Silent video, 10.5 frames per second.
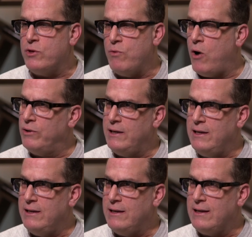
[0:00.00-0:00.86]
you
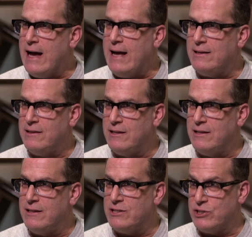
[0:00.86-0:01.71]
only got
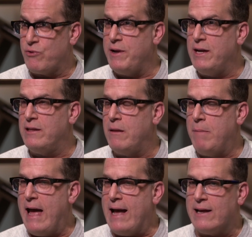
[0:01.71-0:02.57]
the screen on the
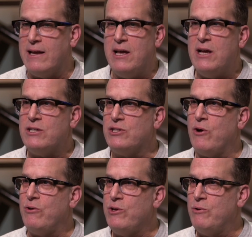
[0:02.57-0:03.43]
back.
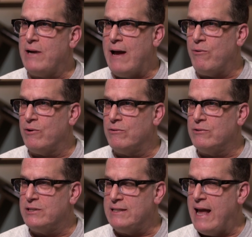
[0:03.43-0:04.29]
So you and I were
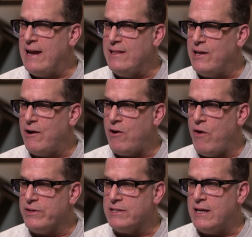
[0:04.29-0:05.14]
standing there and all of
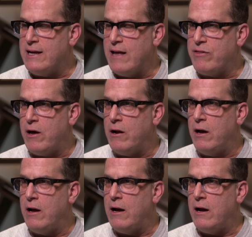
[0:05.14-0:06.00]
a sudden I
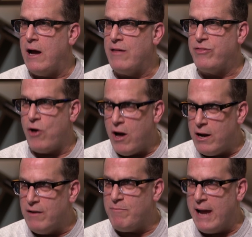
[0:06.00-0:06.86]
thought
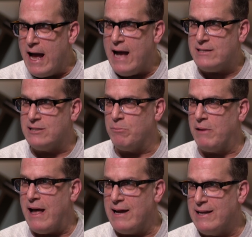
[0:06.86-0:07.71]
of my
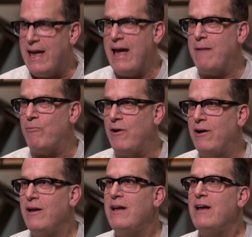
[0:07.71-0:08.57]
Hasselblad camera
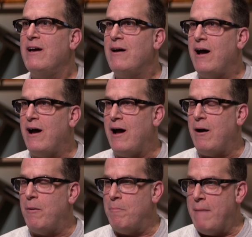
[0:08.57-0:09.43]

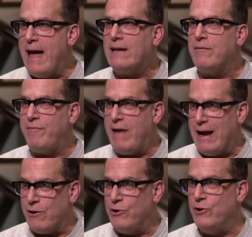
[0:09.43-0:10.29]

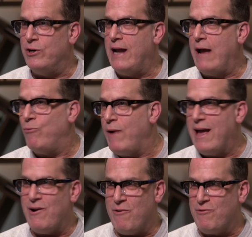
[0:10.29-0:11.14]
magnifier hood. I
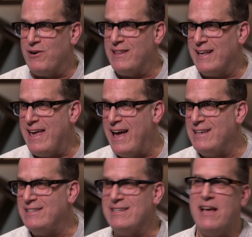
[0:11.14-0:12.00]
ran over into the case,